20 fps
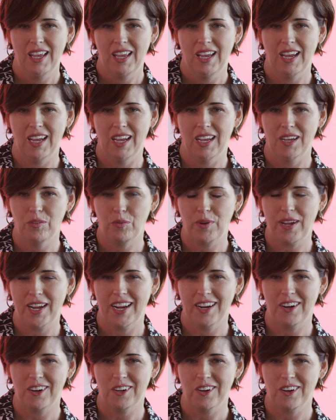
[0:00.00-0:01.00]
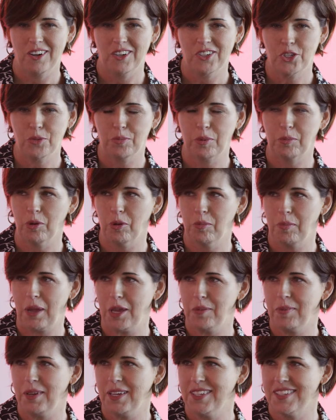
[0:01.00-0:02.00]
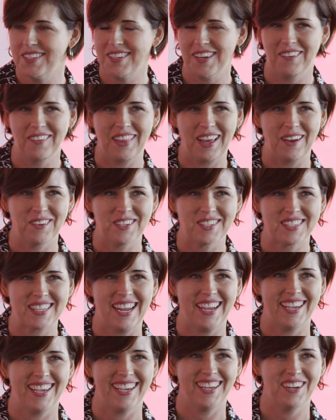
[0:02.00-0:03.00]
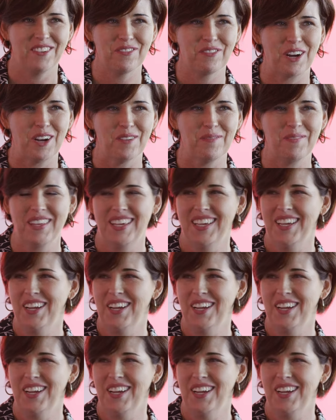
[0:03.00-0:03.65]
Uh, we had our, our Super Bowl babies, so that was taking it from